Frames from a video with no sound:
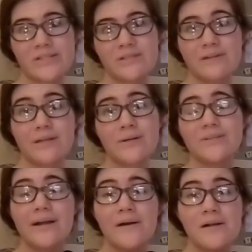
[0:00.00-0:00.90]
the videos
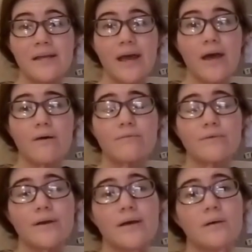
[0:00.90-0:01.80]
I already have,
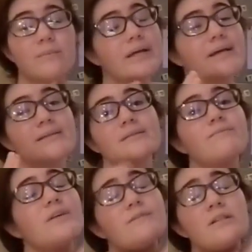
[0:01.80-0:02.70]
because
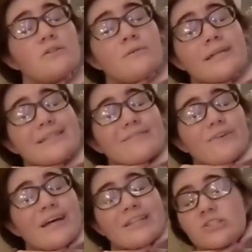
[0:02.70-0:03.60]
52 weeks of
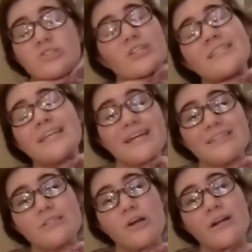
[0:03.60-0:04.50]
fun is just getting
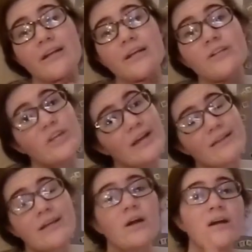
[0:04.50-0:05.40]
started here at
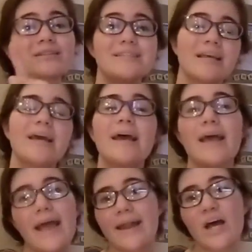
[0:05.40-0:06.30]
Jacqueline Arts,
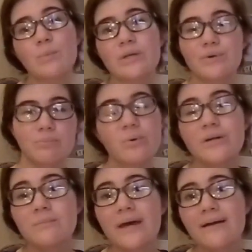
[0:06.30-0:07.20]
and I'll be
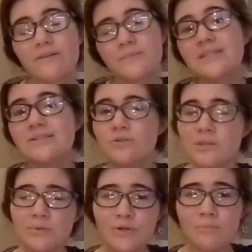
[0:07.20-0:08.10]
reporting back from this
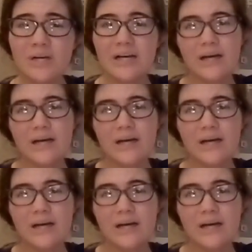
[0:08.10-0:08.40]
dorm room